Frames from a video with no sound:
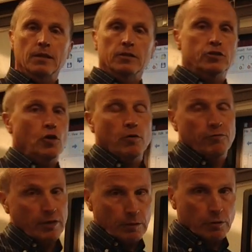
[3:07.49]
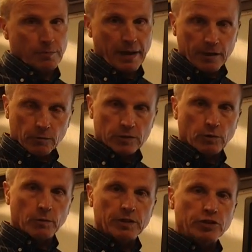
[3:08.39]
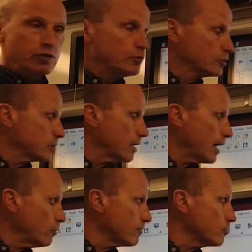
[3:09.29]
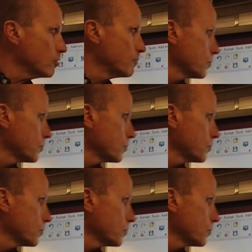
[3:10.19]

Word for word: So it really wouldn't matter which one we choose. However,